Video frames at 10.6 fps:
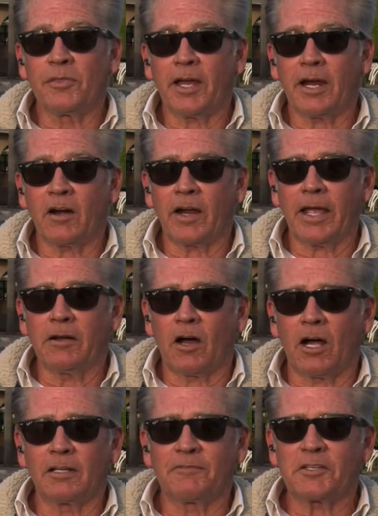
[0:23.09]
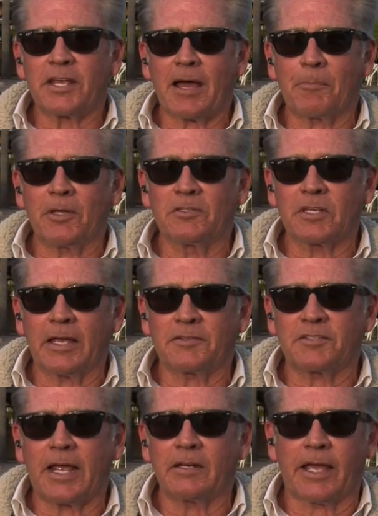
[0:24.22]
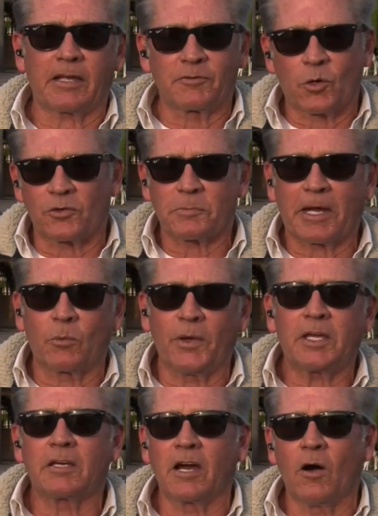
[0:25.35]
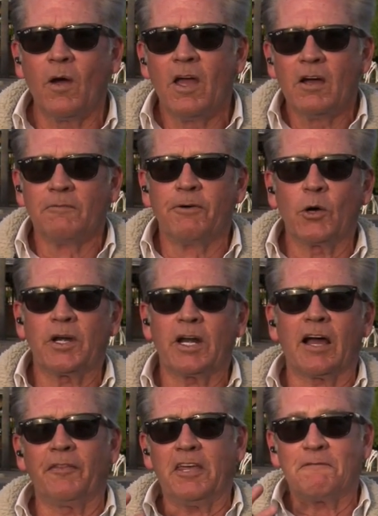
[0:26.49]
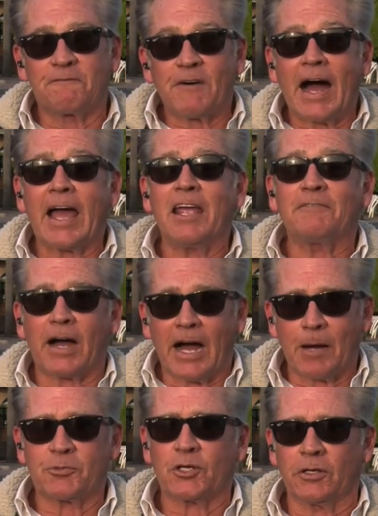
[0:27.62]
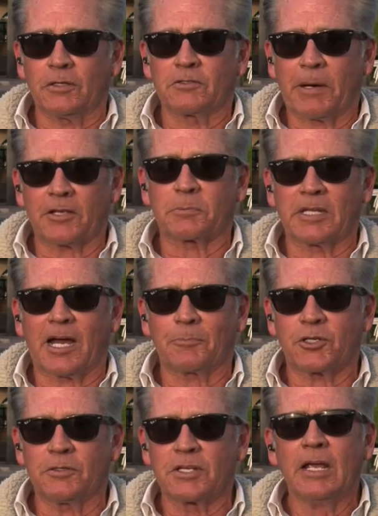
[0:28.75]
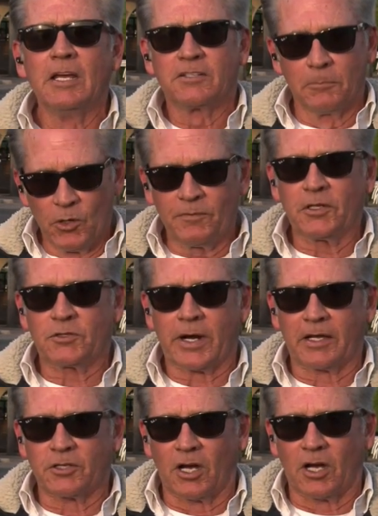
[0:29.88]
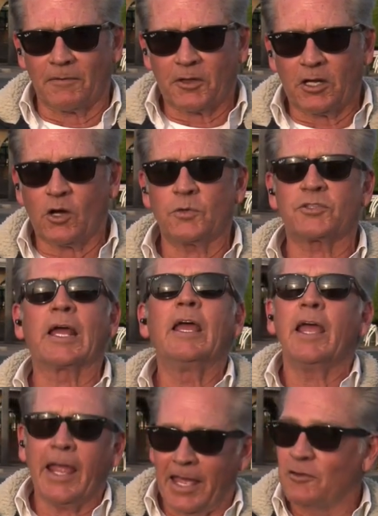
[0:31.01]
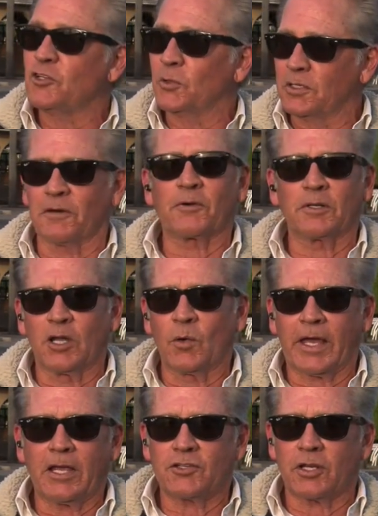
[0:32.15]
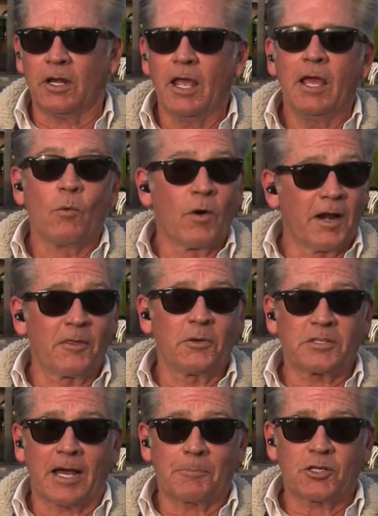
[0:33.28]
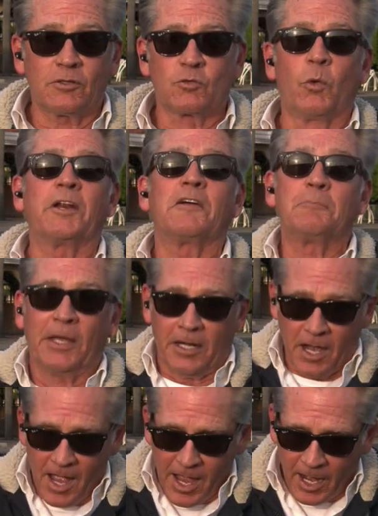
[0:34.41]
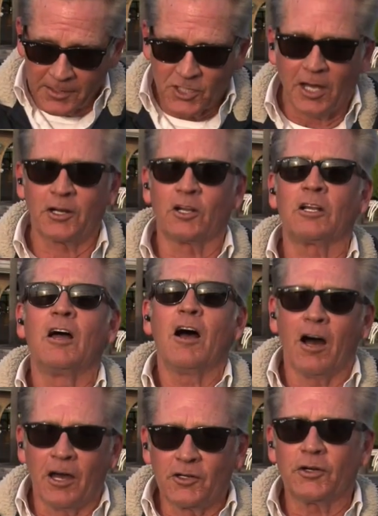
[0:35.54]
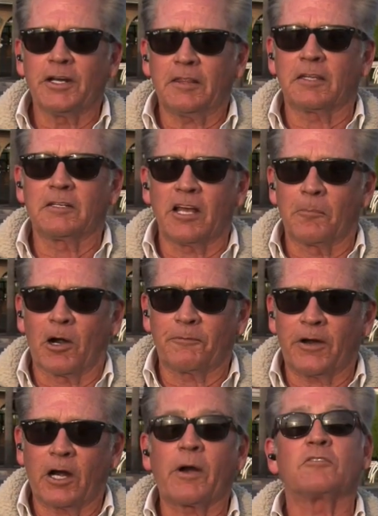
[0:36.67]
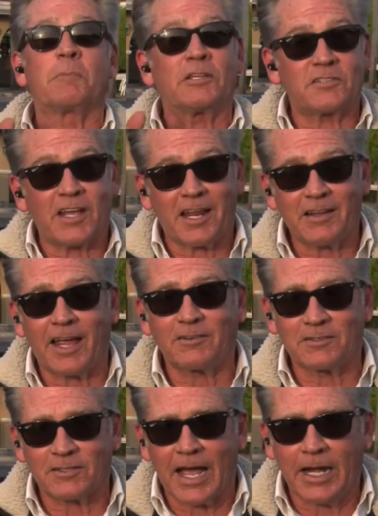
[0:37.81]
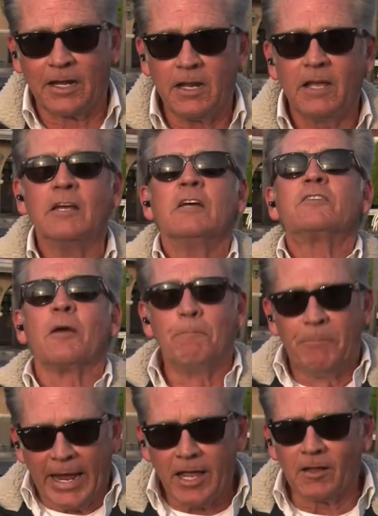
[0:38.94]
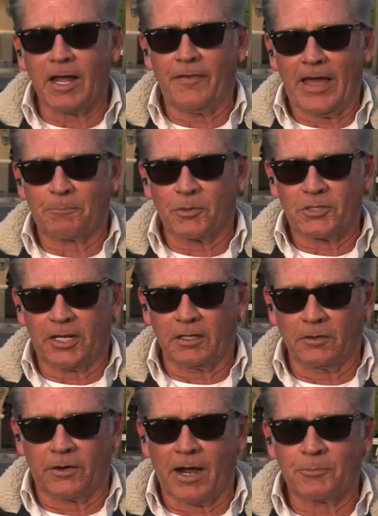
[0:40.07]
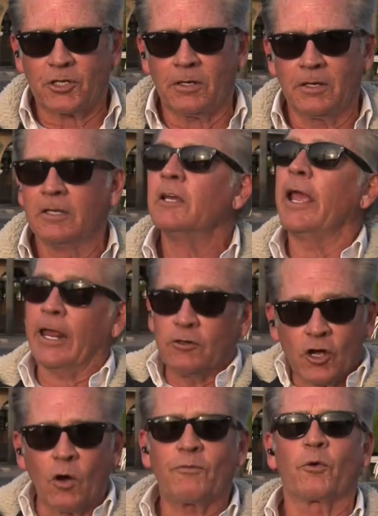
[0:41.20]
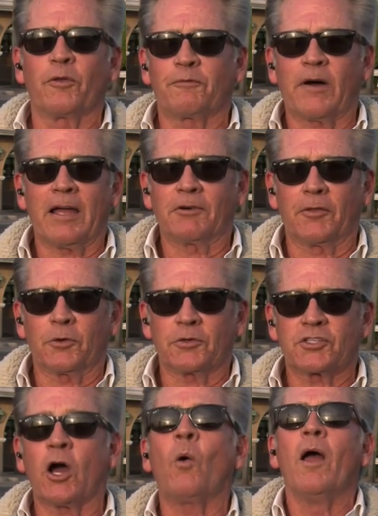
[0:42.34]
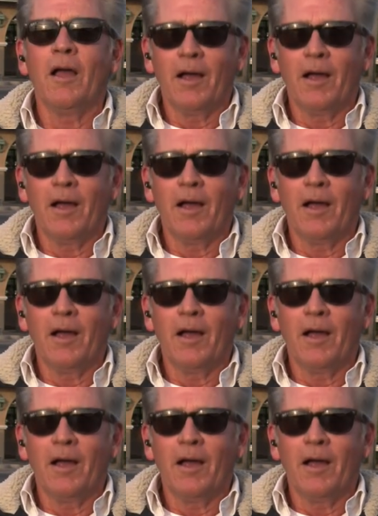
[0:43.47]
there, and all of this happens as Sandag, of course, about a week ago, voted on the 5 options, possible options, to move the tracks off the coast and to a different location. One of those options would have been a tunnel underneath the Del Mar Fairgrounds, but Sandag decided to bail on that particular option and go for the 5 others. So